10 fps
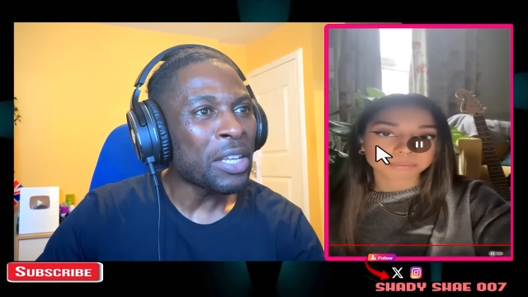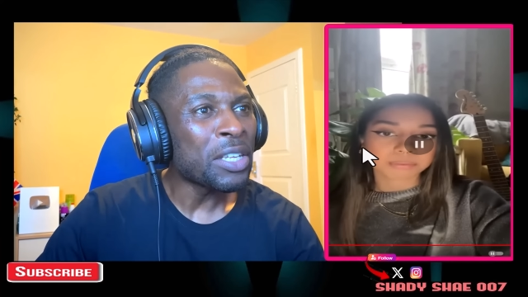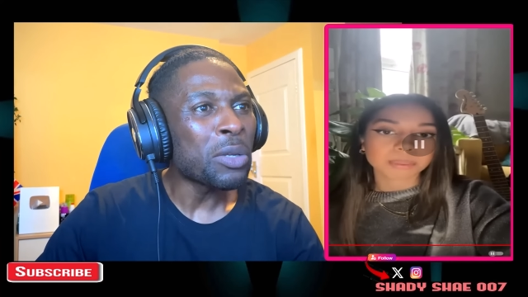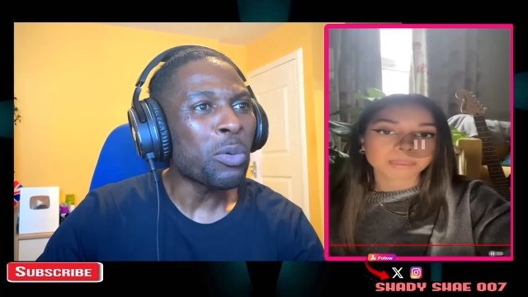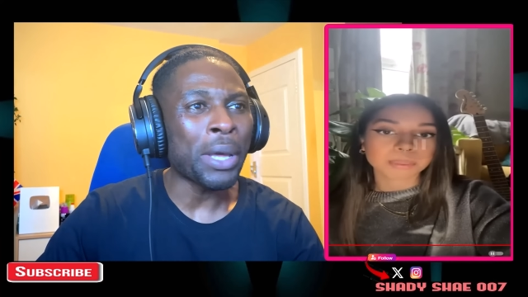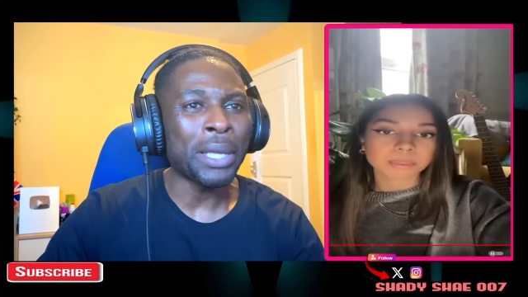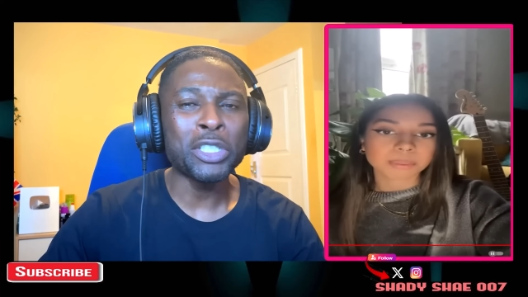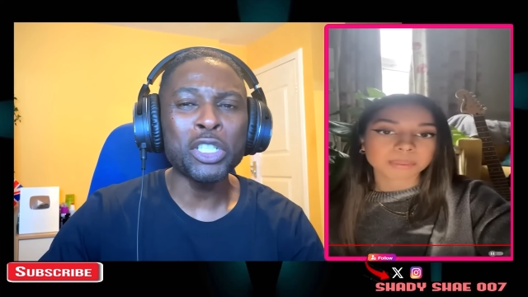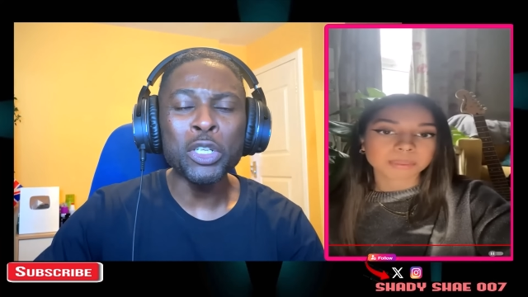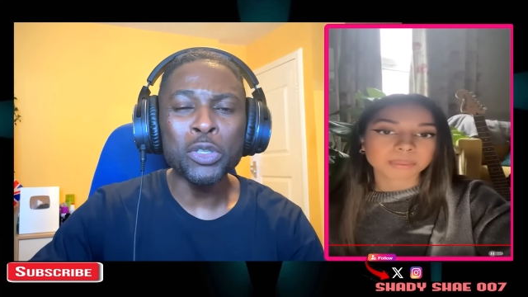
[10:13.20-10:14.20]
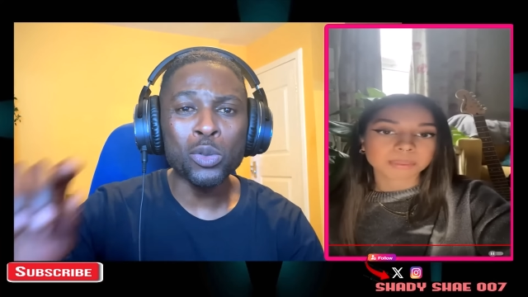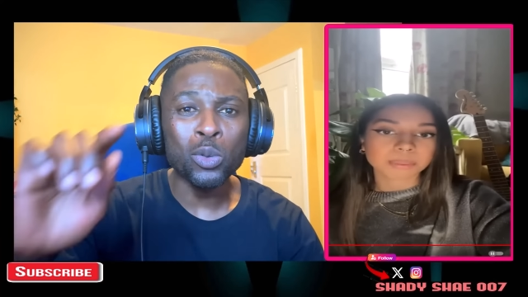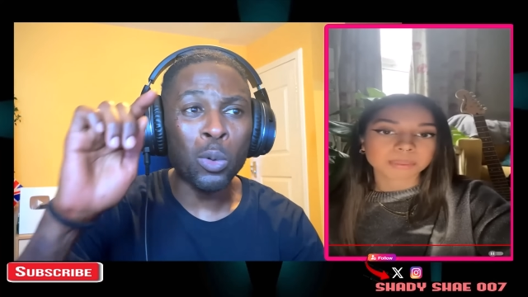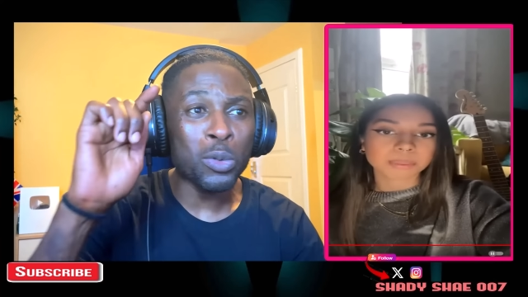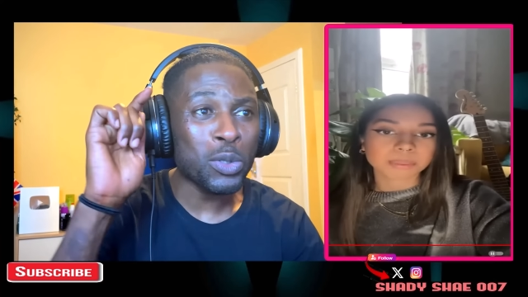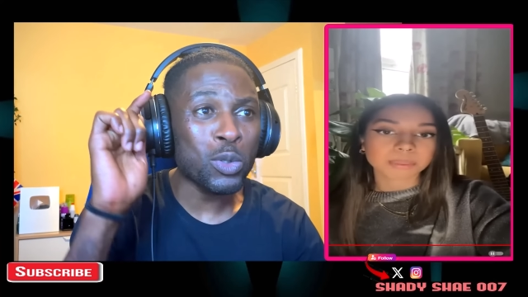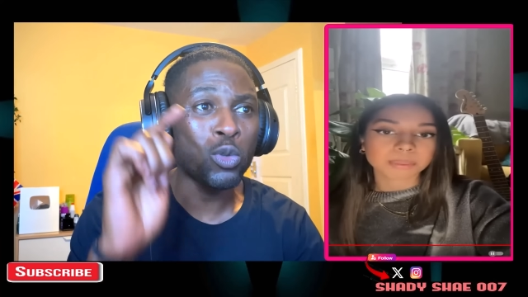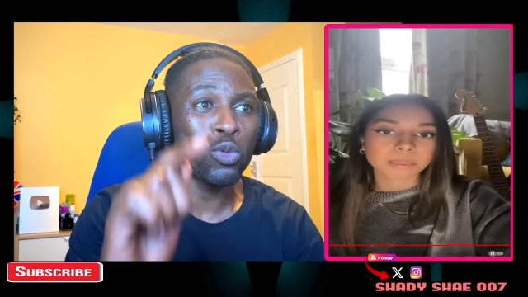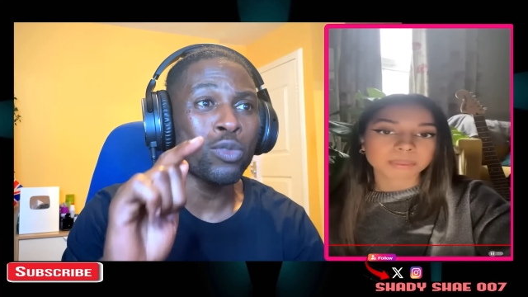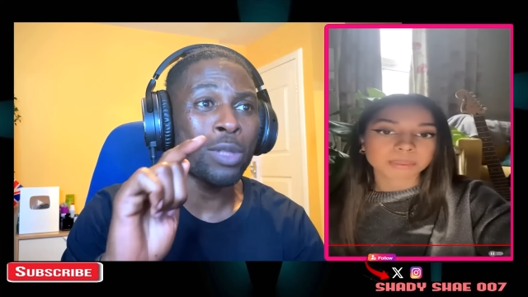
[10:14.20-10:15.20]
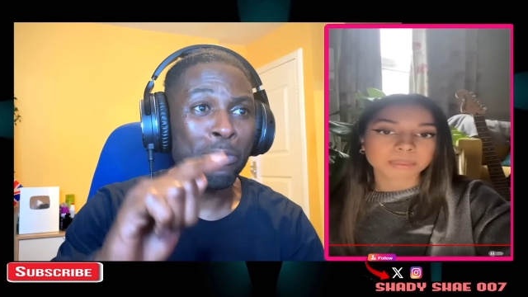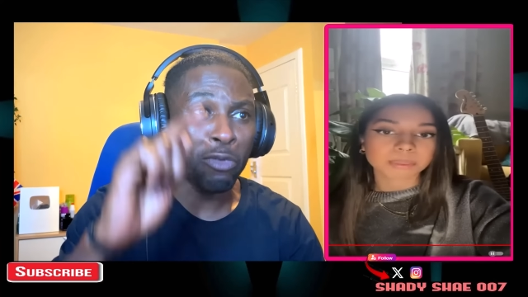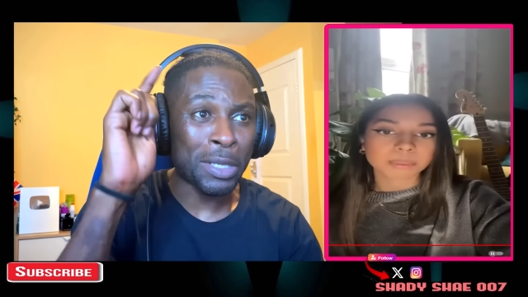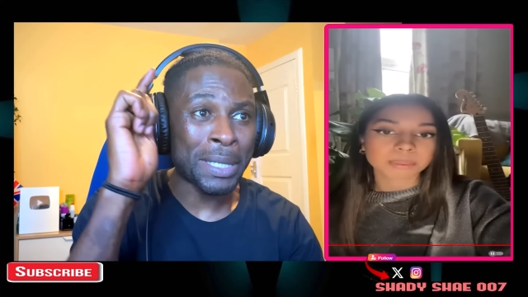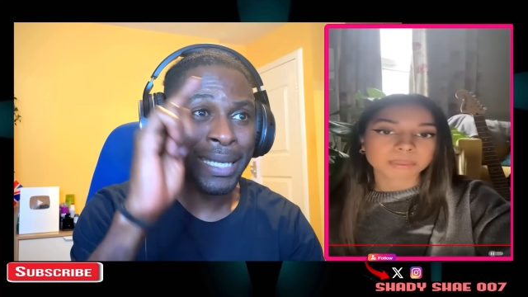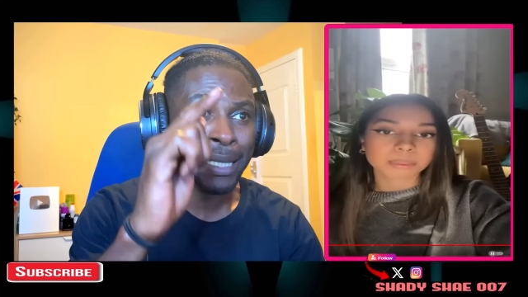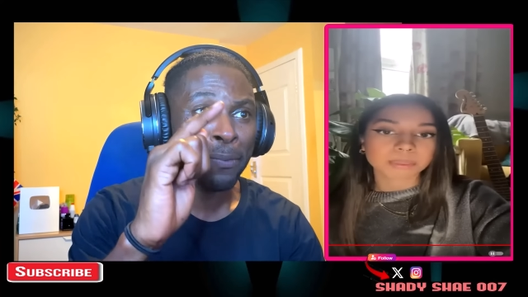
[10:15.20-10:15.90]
Speaker 1: Wait, she needs to also sue them for this.